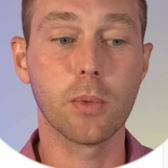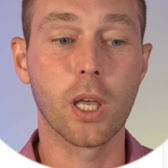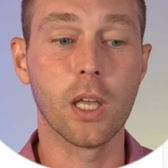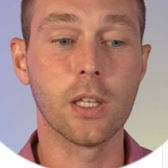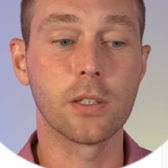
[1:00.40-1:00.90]

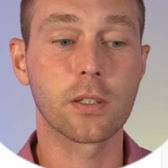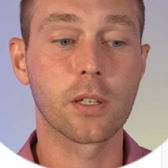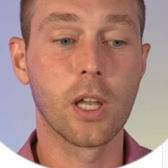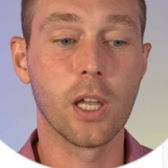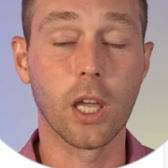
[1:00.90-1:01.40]
and
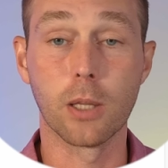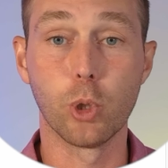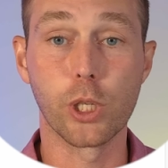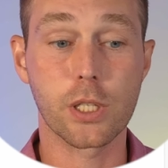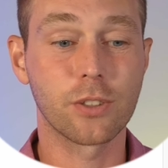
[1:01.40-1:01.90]

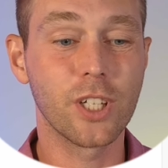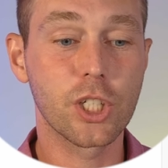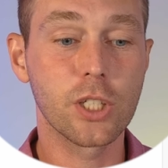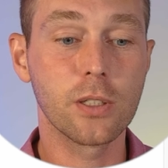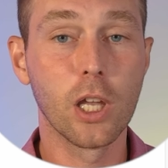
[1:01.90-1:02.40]
AWS
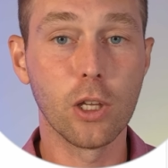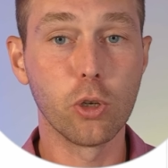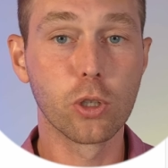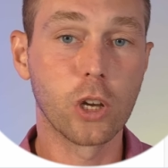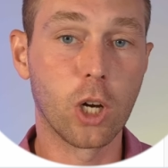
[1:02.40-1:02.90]
region. You
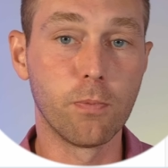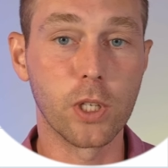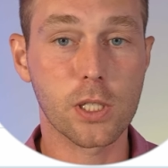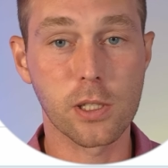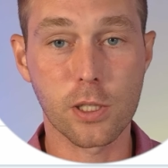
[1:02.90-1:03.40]
could
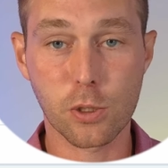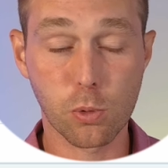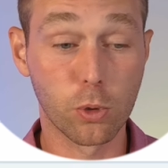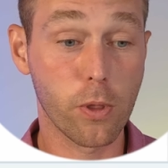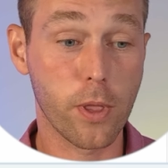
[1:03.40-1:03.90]
obviously
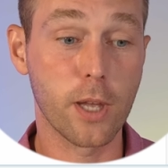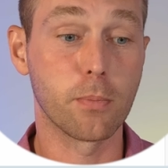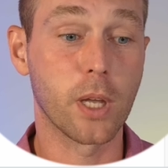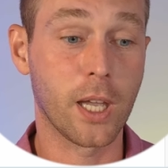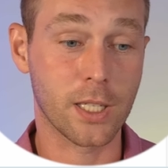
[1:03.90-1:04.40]
store them
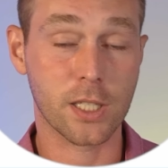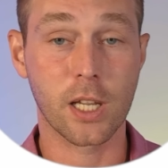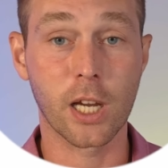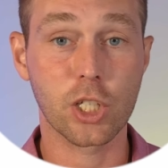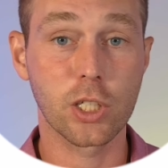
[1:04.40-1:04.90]
as
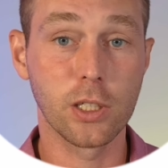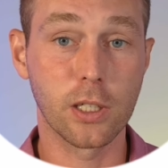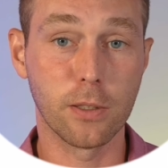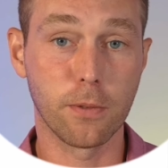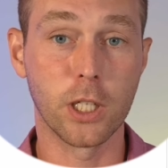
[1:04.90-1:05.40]
actual
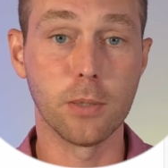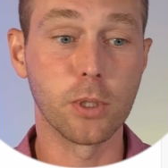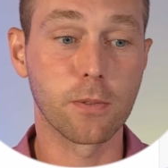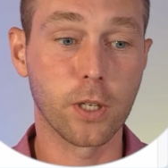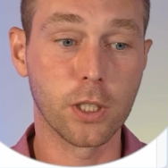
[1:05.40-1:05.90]
environment
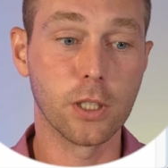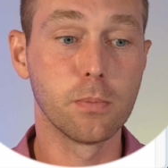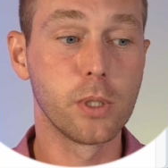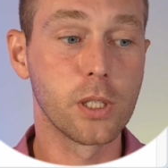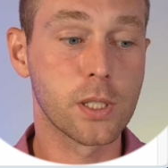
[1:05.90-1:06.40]

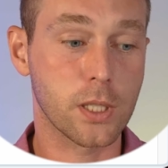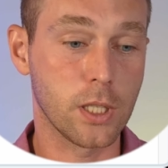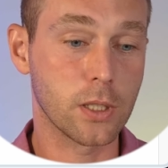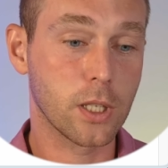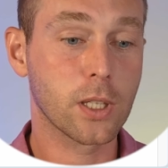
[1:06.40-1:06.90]
variables
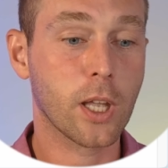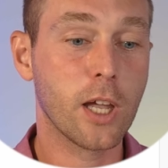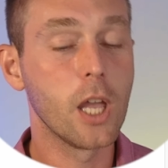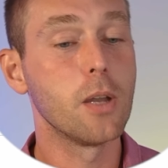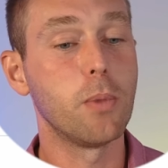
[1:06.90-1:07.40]
in
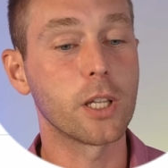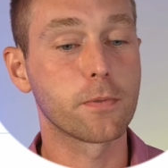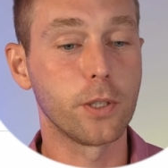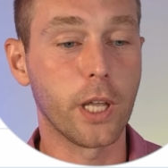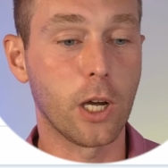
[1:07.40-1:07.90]
GitHub, but
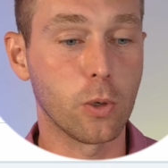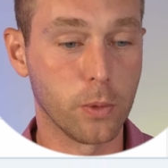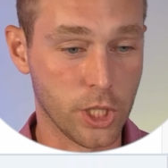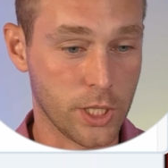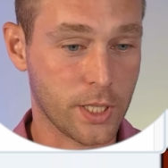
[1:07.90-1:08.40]
for now we
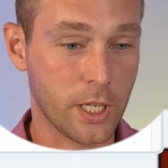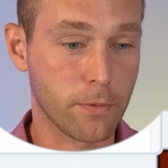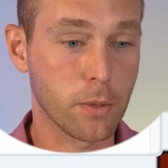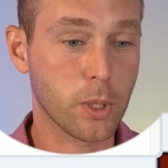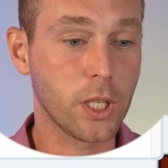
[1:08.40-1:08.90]
just have
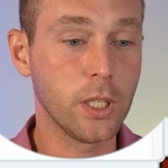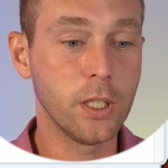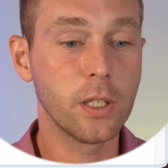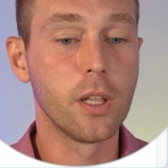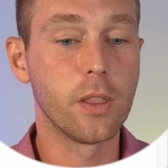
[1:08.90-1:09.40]
them
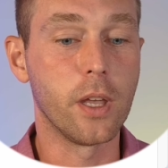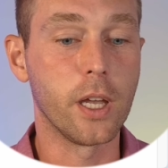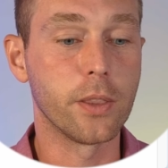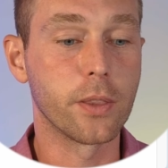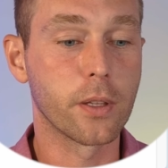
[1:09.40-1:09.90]
here.
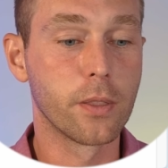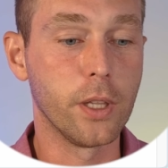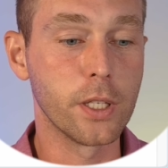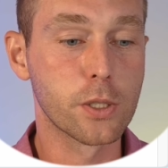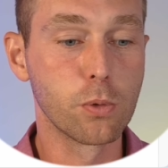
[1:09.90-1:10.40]
Then
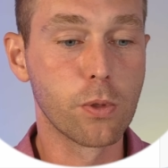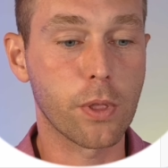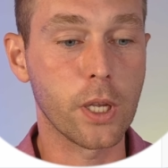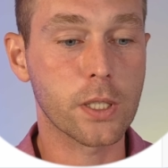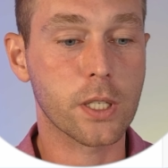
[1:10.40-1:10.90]
these two
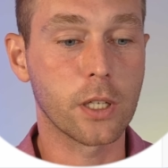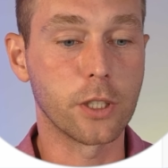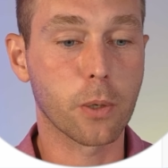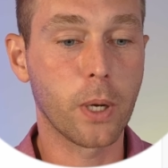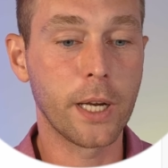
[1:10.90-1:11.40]
things are
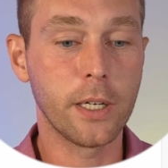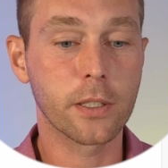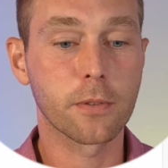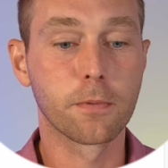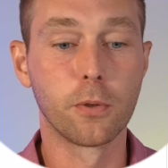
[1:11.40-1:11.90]

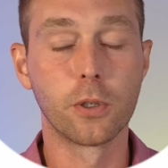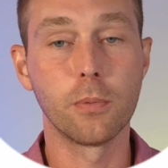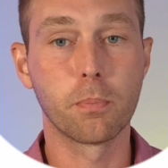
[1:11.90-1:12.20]
required for